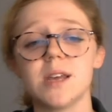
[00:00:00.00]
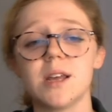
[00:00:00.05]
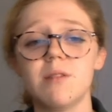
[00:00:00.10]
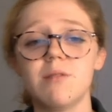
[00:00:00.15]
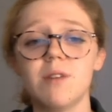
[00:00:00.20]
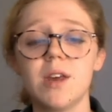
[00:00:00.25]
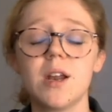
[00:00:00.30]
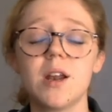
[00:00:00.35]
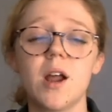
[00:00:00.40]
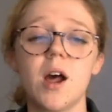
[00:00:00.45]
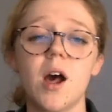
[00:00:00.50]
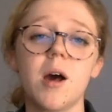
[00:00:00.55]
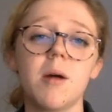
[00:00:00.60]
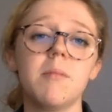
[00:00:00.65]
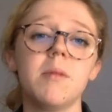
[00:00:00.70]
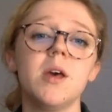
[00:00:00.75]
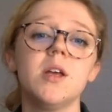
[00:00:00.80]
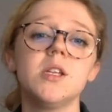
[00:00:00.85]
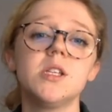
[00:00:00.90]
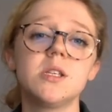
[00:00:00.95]
in Vietnam
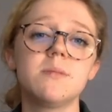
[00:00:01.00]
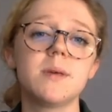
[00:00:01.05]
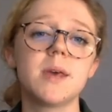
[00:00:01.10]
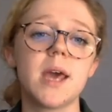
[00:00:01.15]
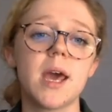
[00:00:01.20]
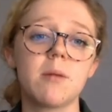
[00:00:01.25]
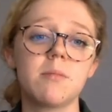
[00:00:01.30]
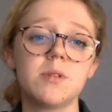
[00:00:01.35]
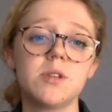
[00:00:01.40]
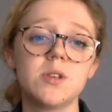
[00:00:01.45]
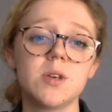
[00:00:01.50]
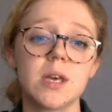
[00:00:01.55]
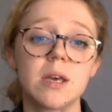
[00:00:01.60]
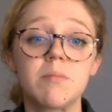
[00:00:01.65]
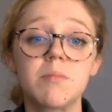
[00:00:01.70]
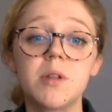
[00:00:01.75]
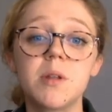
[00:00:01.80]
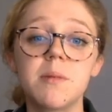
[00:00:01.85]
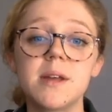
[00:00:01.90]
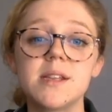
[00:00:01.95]
to be able to
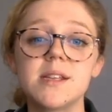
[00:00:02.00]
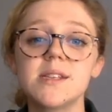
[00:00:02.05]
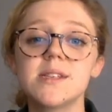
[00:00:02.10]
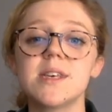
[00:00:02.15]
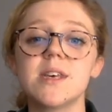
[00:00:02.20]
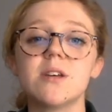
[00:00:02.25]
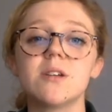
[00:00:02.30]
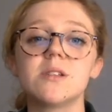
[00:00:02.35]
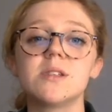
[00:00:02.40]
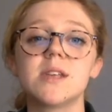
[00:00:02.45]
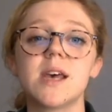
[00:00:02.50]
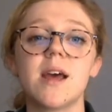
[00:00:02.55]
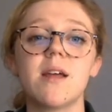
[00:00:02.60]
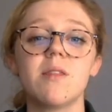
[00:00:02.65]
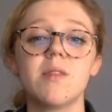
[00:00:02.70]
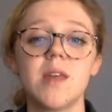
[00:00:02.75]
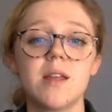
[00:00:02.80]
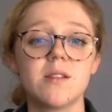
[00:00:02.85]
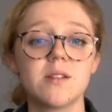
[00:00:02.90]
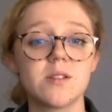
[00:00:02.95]
implement the skill set
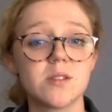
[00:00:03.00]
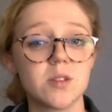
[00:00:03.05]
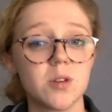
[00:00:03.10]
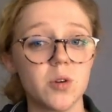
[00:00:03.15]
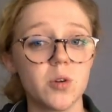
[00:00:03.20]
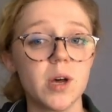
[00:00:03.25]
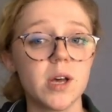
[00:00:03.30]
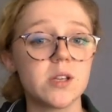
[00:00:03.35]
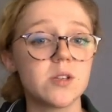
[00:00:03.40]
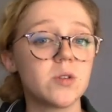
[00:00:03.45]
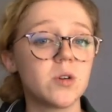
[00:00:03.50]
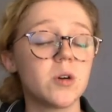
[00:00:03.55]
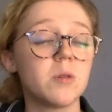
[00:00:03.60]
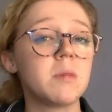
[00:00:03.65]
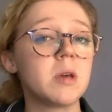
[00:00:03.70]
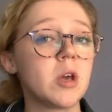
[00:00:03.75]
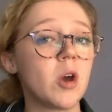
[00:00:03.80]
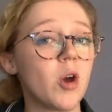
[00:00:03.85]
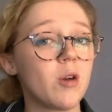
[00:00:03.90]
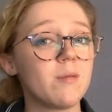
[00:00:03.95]
that the school has taught
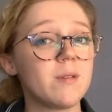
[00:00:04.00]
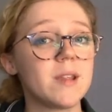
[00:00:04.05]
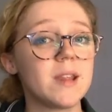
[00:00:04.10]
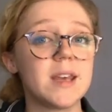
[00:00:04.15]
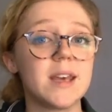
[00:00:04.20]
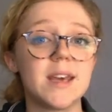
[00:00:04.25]
me over the